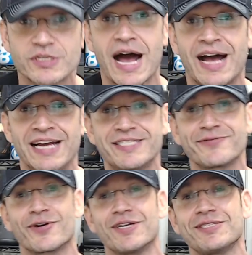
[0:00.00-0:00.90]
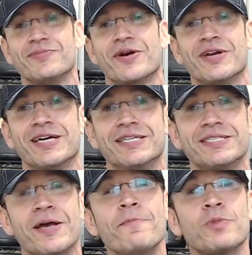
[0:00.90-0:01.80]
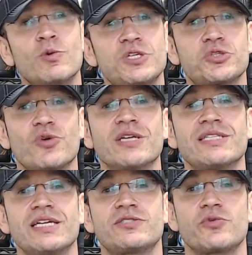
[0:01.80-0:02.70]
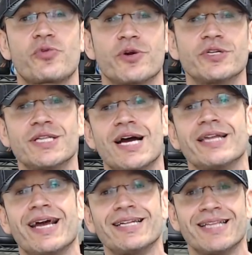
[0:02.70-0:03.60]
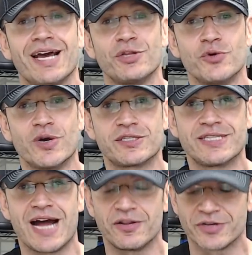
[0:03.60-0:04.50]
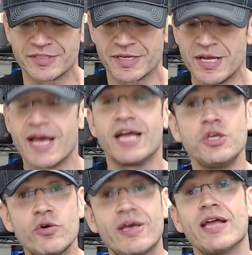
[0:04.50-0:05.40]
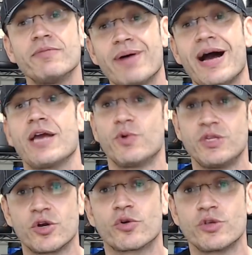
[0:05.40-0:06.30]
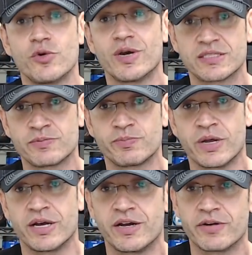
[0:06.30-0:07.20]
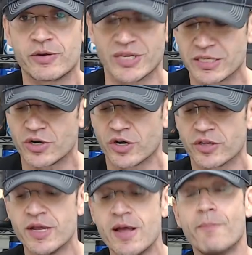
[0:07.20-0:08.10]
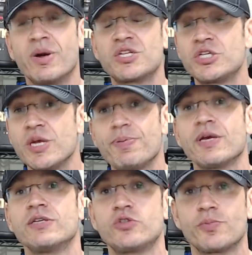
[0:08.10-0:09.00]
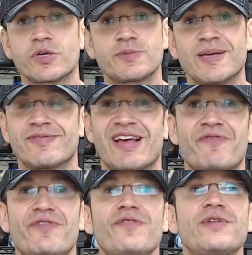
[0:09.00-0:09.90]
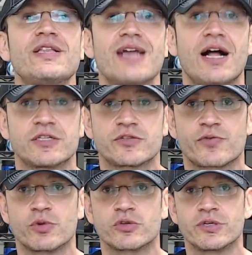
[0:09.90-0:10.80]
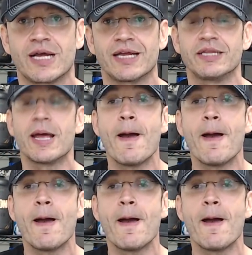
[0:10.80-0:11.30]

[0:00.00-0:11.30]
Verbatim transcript: guys, for us Americans, which translates to 39.99 US dollars. And you can buy with your US uh, credit card. But shipping is super expensive, like $15 from Northern Ireland.